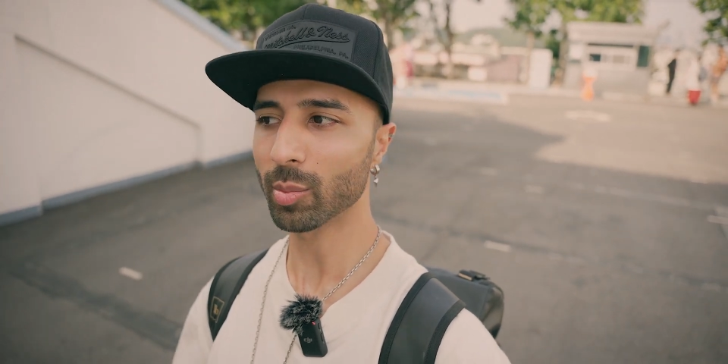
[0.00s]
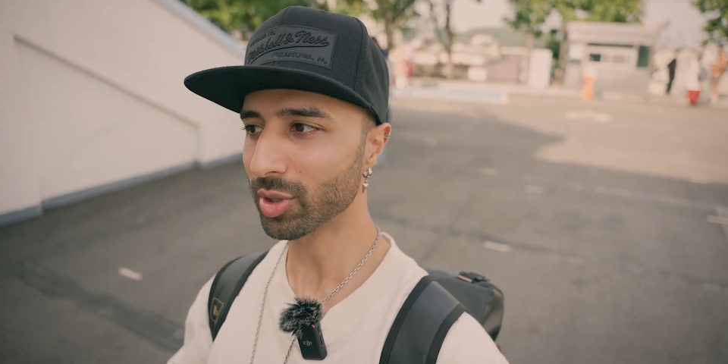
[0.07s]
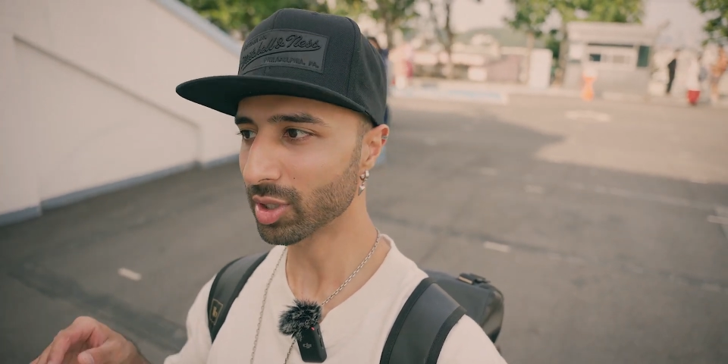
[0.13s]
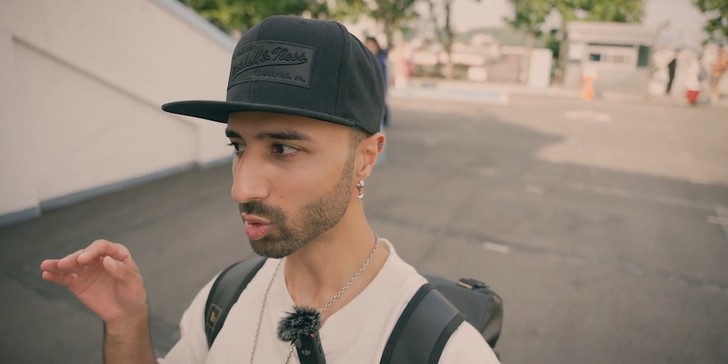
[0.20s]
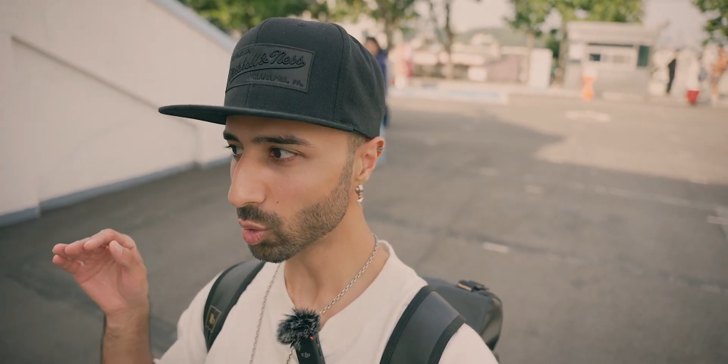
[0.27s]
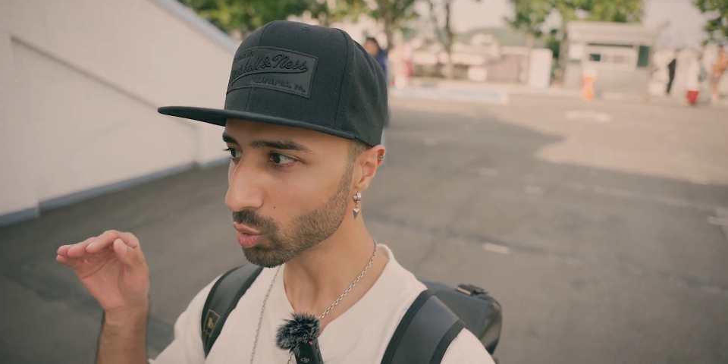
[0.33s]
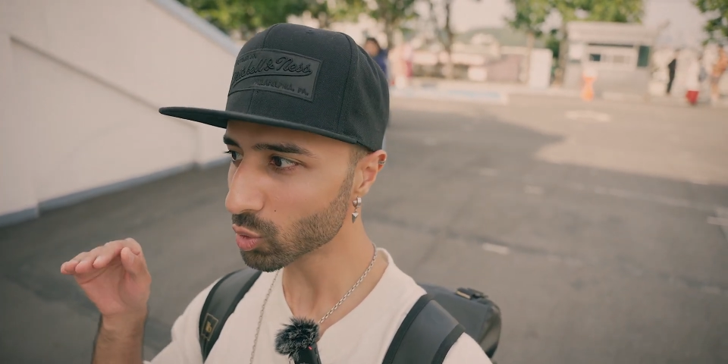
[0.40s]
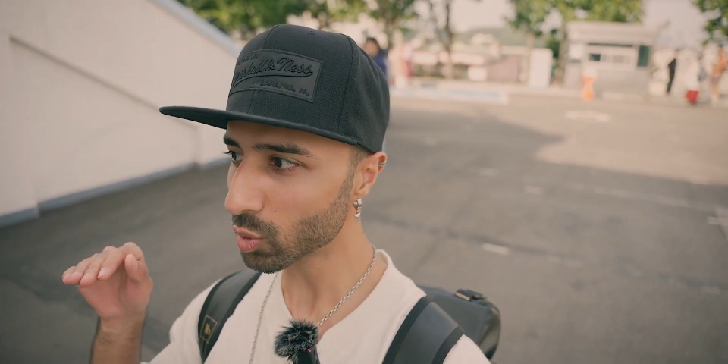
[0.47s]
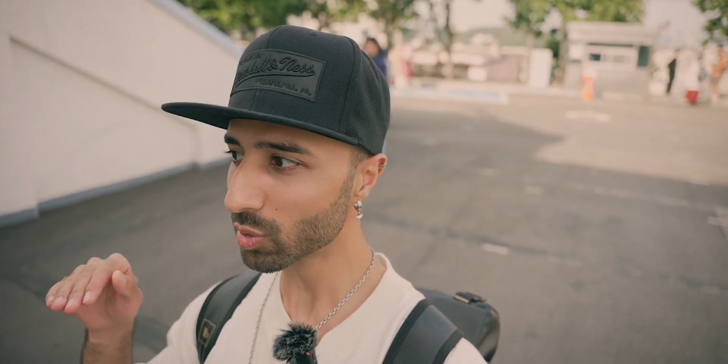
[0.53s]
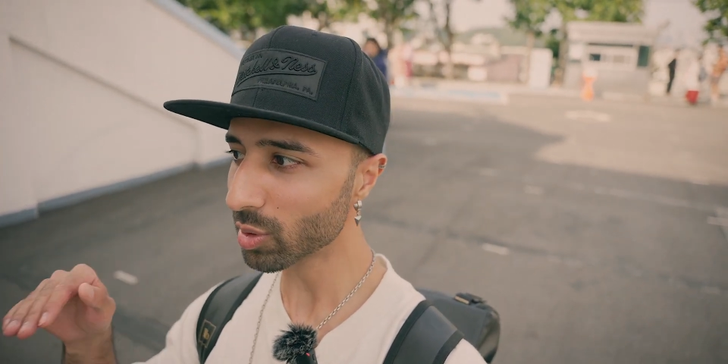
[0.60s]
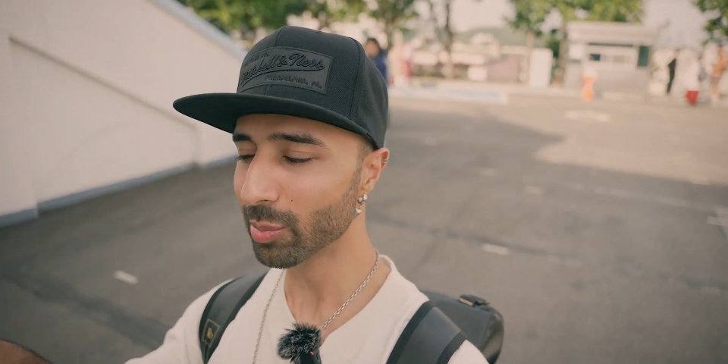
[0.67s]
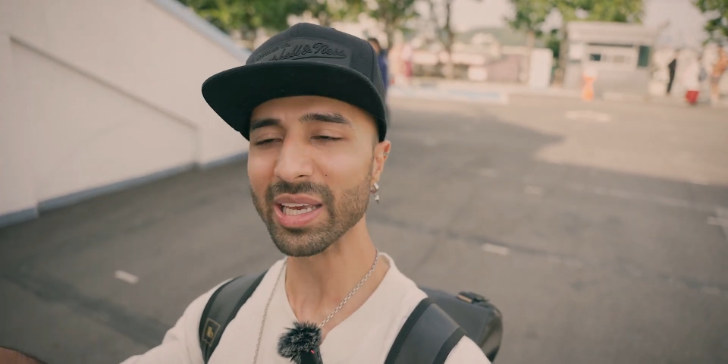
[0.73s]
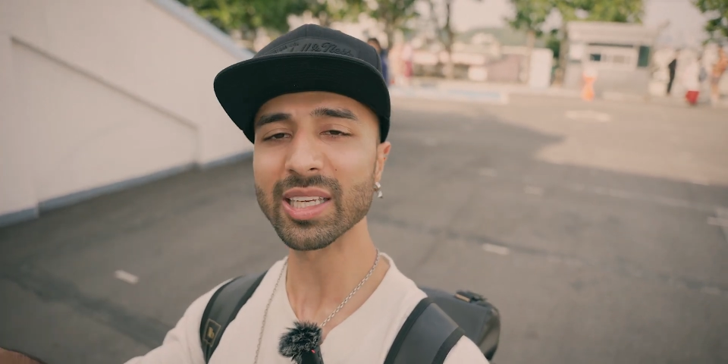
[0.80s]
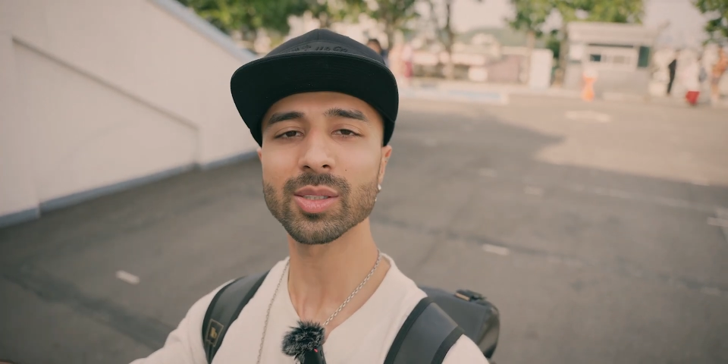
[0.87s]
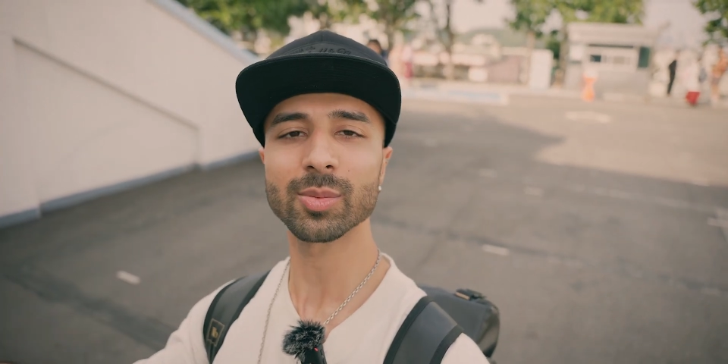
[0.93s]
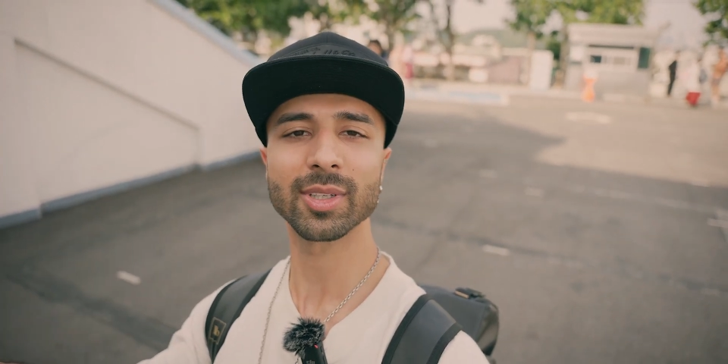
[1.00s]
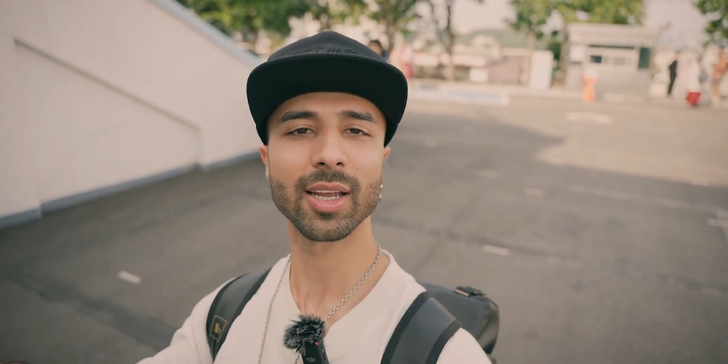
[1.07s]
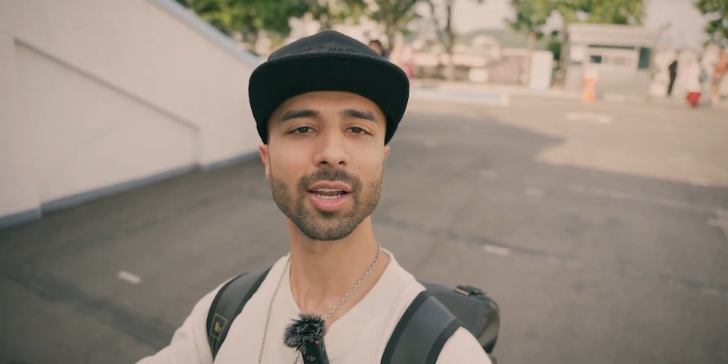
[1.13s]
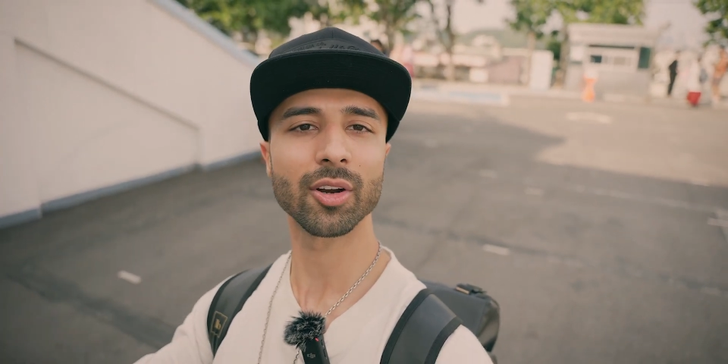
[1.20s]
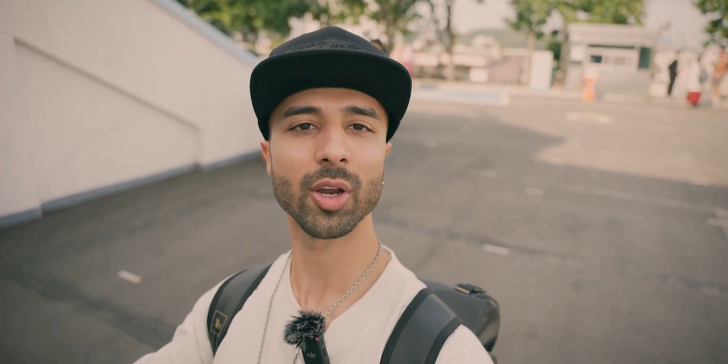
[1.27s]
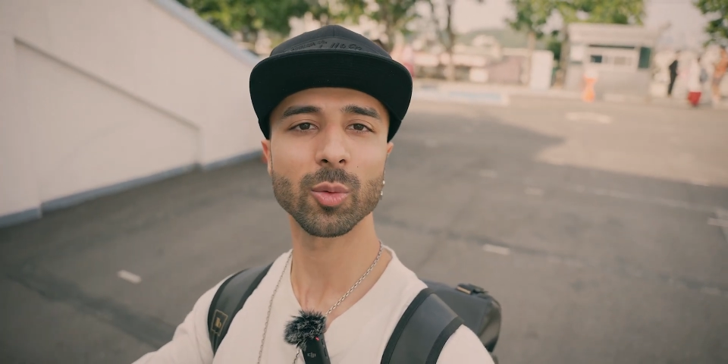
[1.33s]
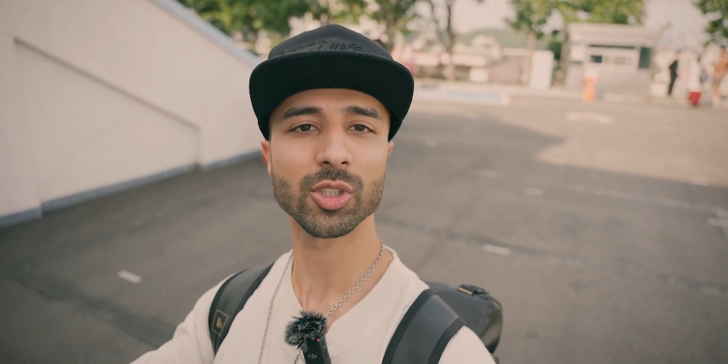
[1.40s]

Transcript: but there's also the basement area,